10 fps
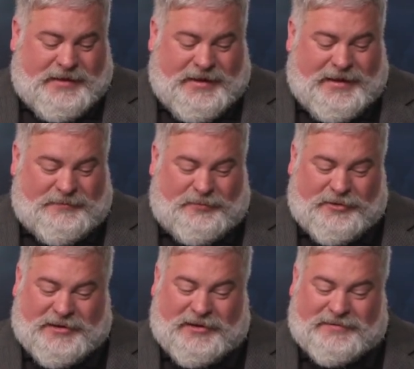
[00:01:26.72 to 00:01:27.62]
And
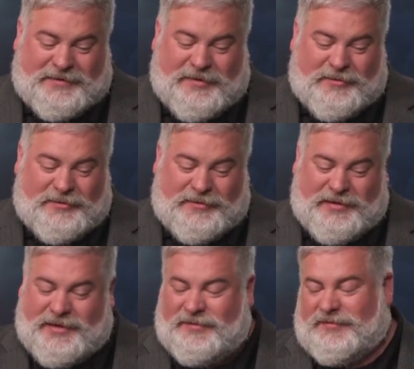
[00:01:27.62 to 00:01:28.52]
putting it all together in
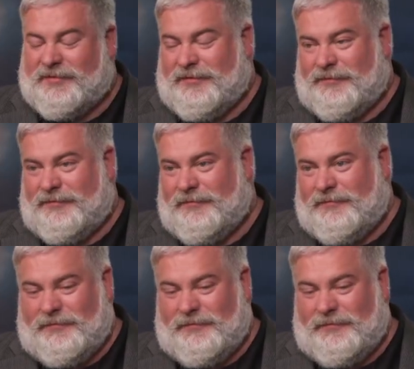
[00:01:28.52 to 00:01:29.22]
the hands of